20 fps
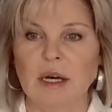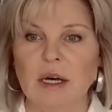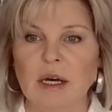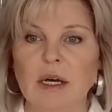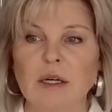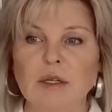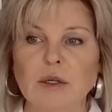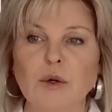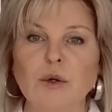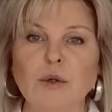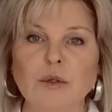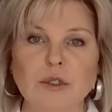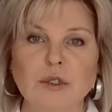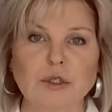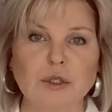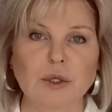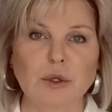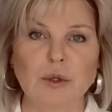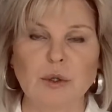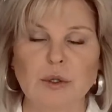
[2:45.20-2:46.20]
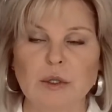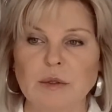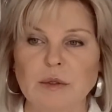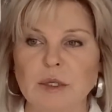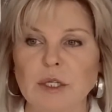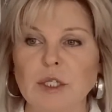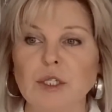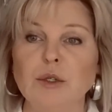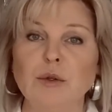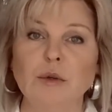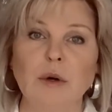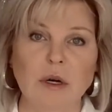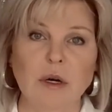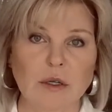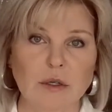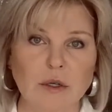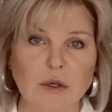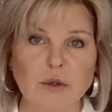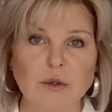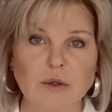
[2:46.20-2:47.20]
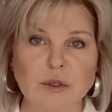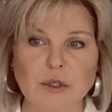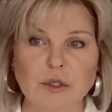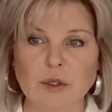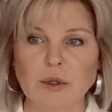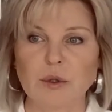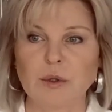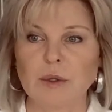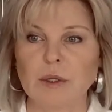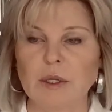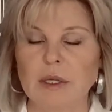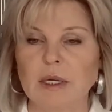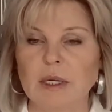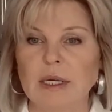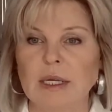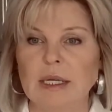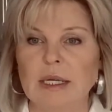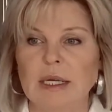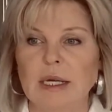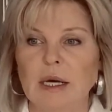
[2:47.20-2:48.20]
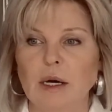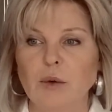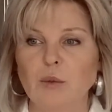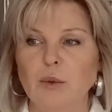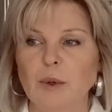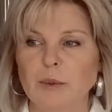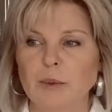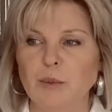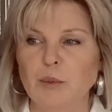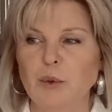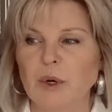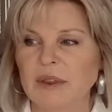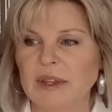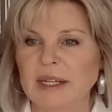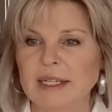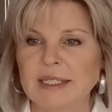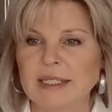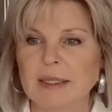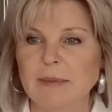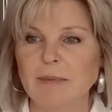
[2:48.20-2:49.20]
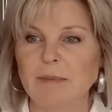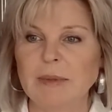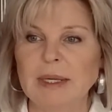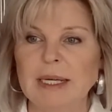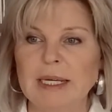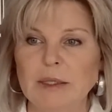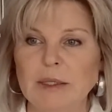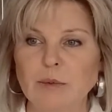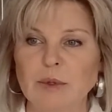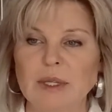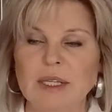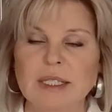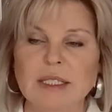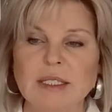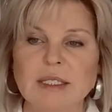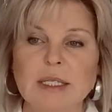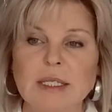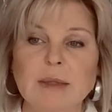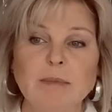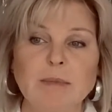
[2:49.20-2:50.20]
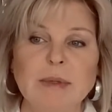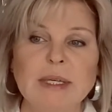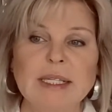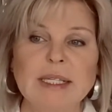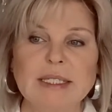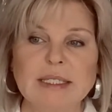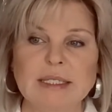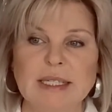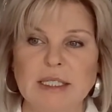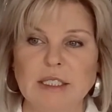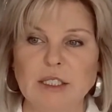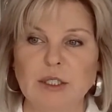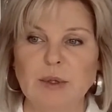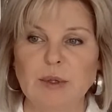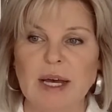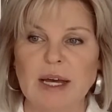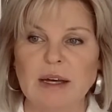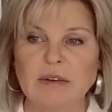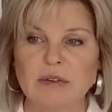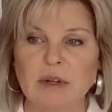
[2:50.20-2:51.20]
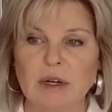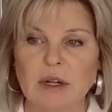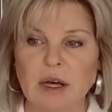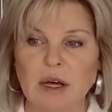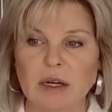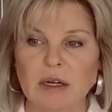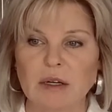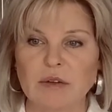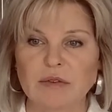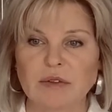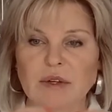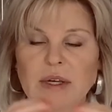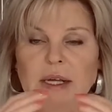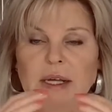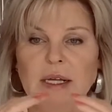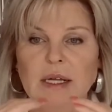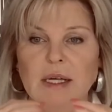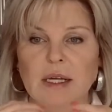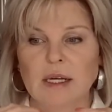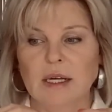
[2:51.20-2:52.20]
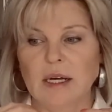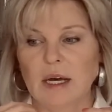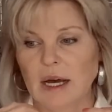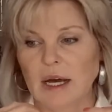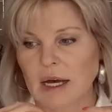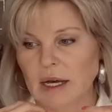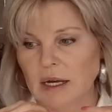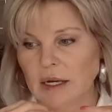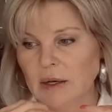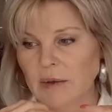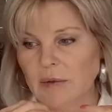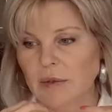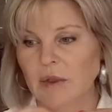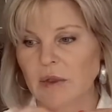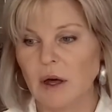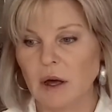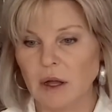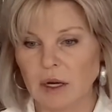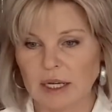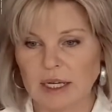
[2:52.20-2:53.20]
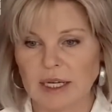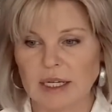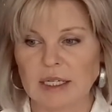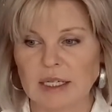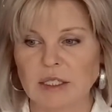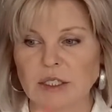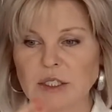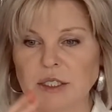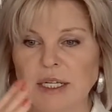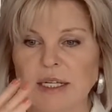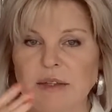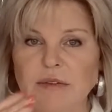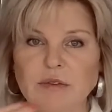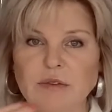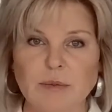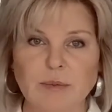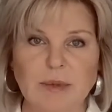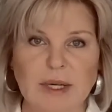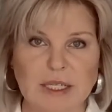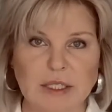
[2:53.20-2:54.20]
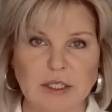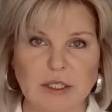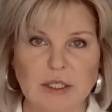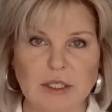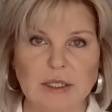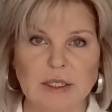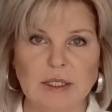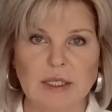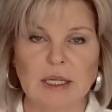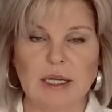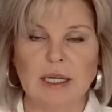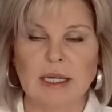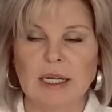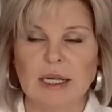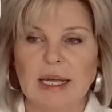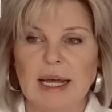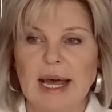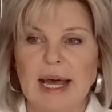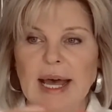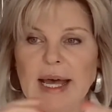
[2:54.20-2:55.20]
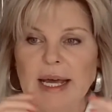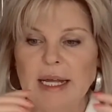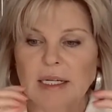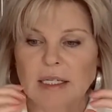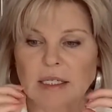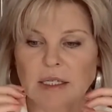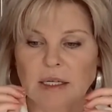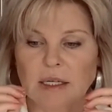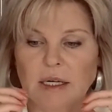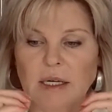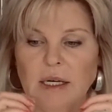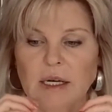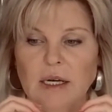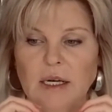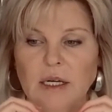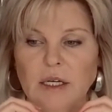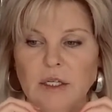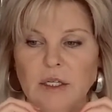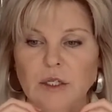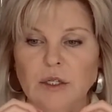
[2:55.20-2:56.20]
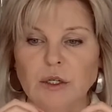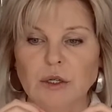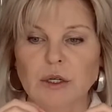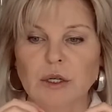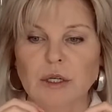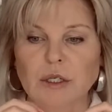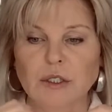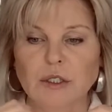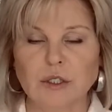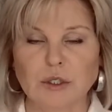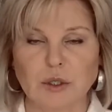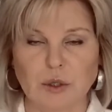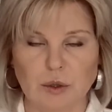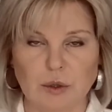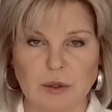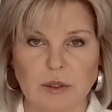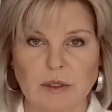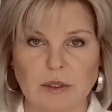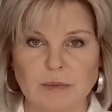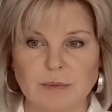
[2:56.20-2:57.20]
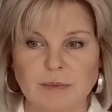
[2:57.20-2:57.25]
an old soul. You are an old soul. What does it mean? Well, it means that you have a lot of knowledge, information, and your soul